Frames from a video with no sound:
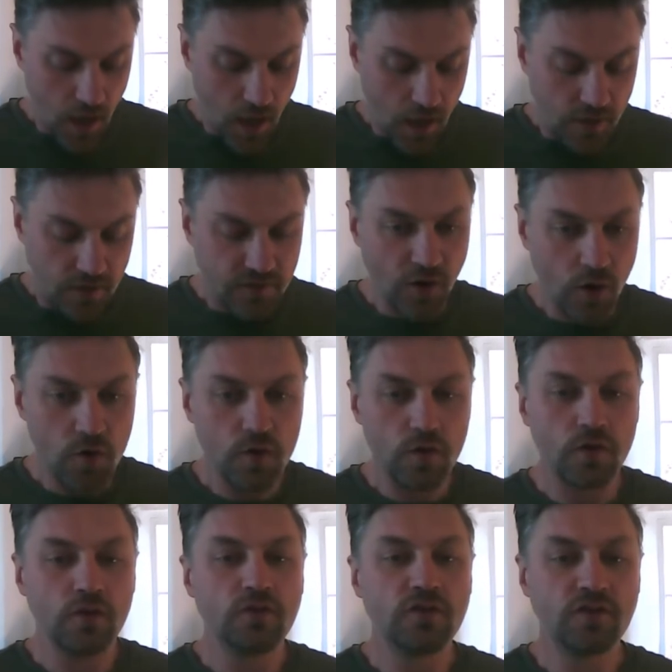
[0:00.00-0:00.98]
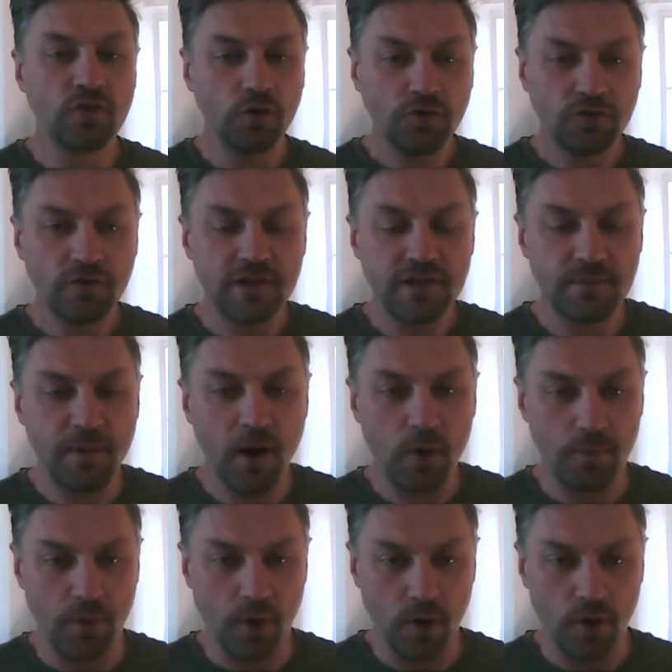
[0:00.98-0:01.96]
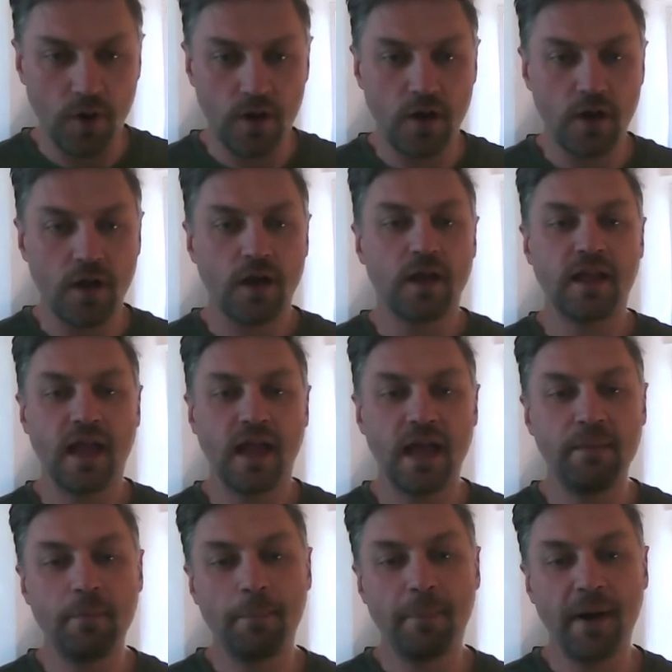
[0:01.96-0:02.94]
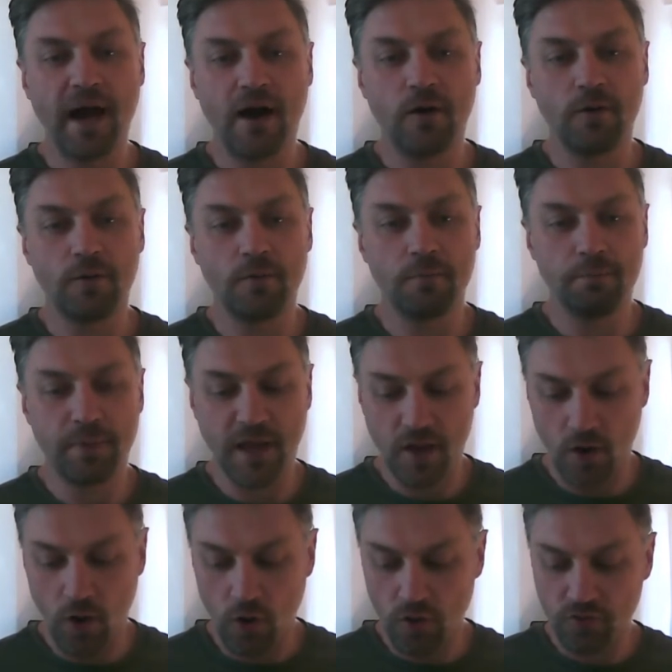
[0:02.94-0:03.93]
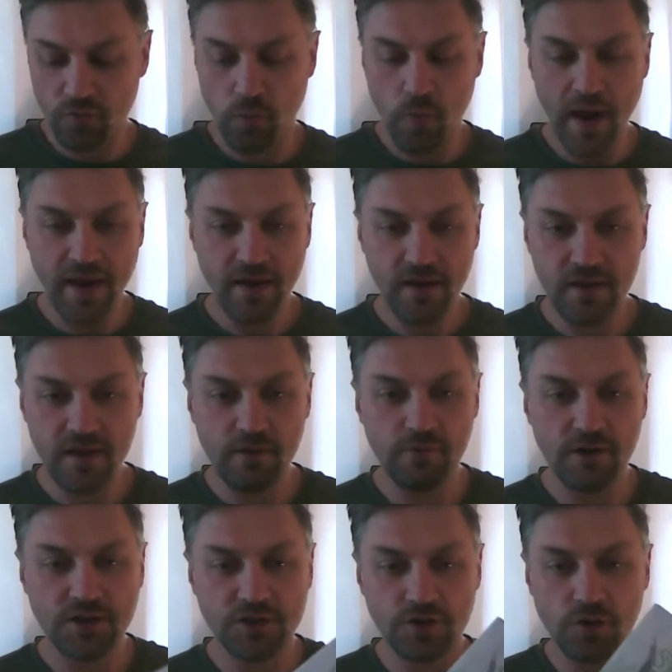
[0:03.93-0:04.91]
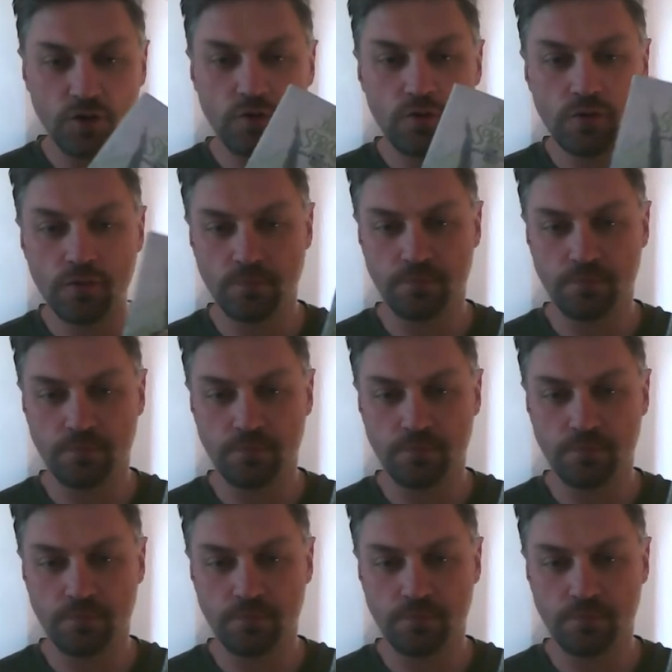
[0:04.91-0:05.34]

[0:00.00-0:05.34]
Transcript: So the Sorcery Spell Book came about because when the original